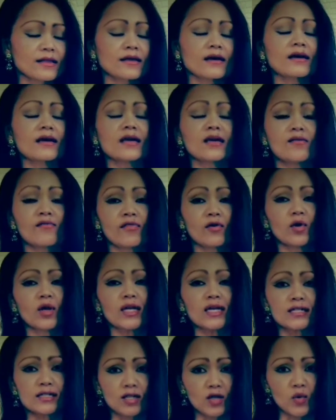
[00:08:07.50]
the
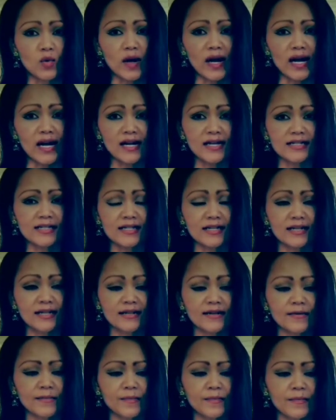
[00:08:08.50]
evil is great,
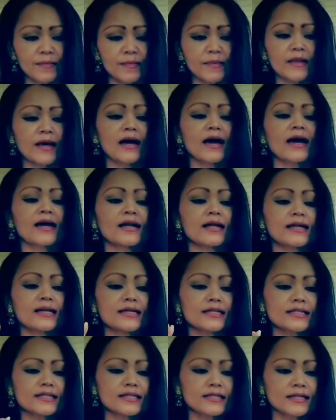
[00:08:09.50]
and it
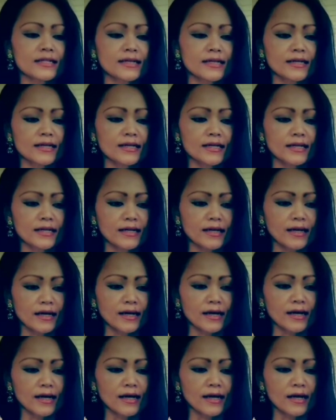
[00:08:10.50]
is.
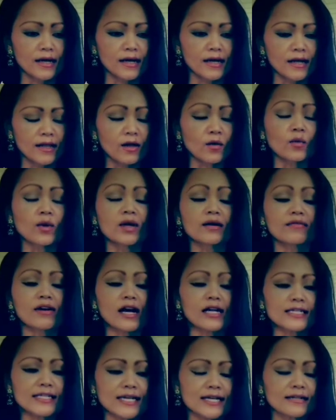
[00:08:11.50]
The Word of
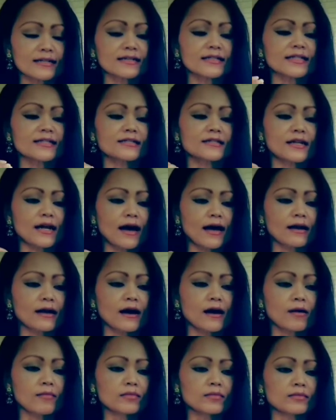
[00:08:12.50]
God tells us that
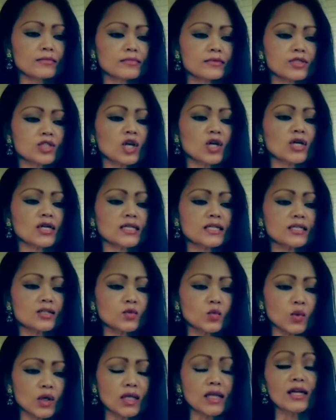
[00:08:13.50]
um,
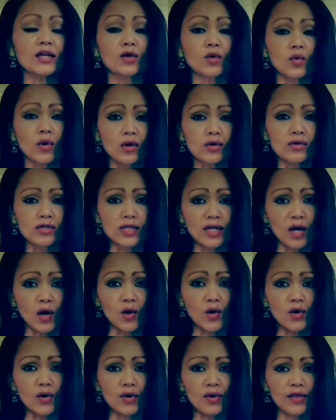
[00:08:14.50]
darkness will engross the
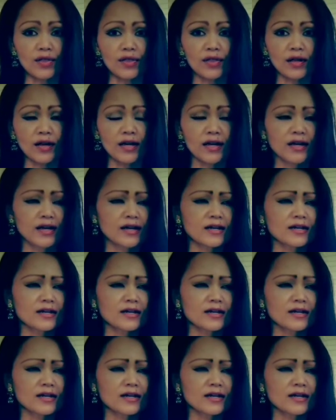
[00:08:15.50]
earth.